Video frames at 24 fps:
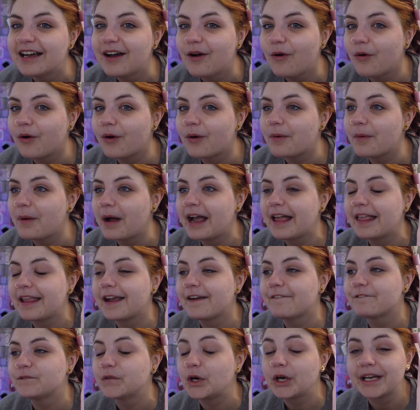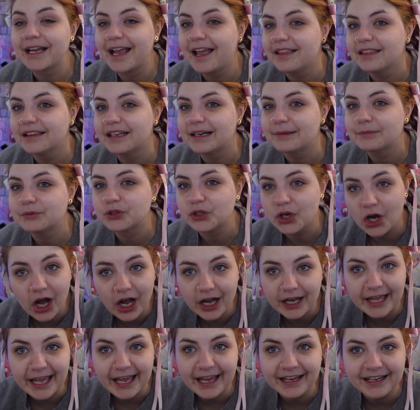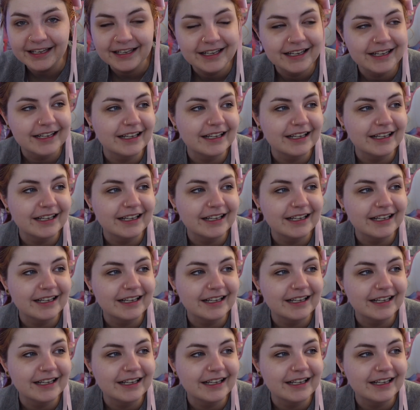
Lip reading: or I, like, forget that I'm talking.